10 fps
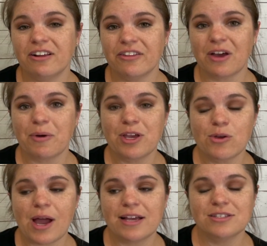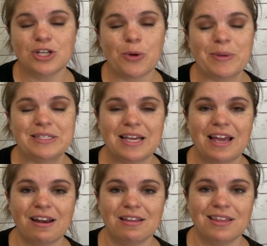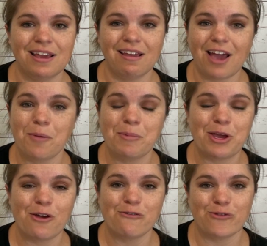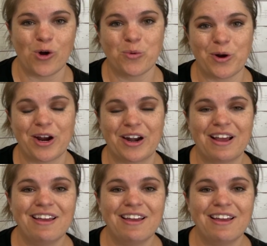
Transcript: That way you guys don't miss anything coming forward.